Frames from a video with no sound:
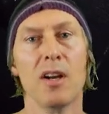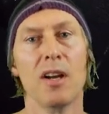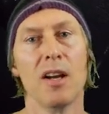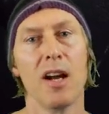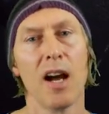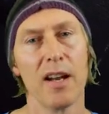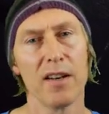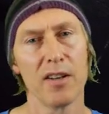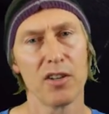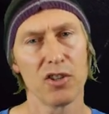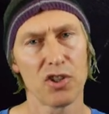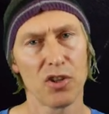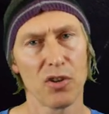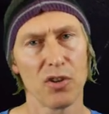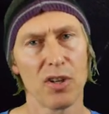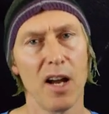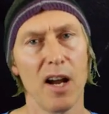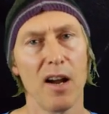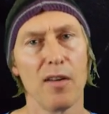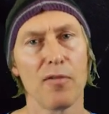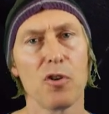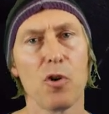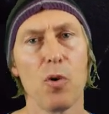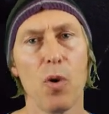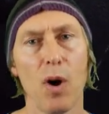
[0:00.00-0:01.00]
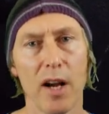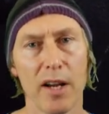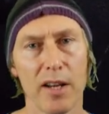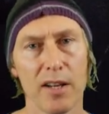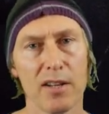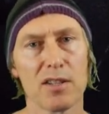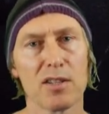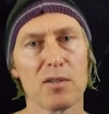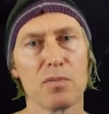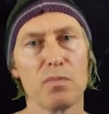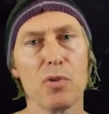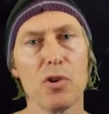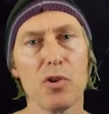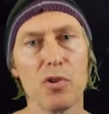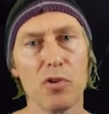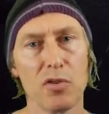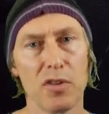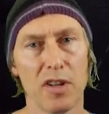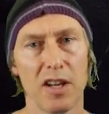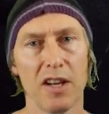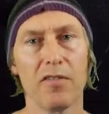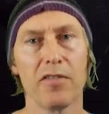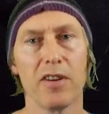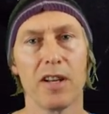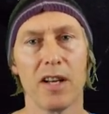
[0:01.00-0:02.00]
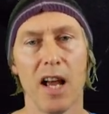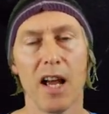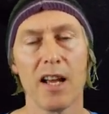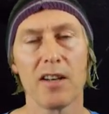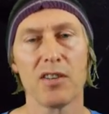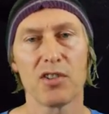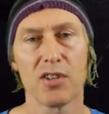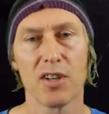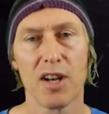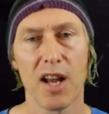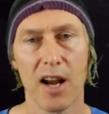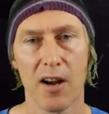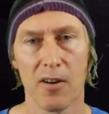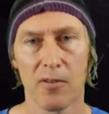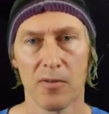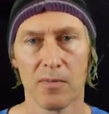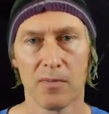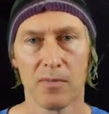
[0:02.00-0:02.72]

and it should have quite a smooth even edge now.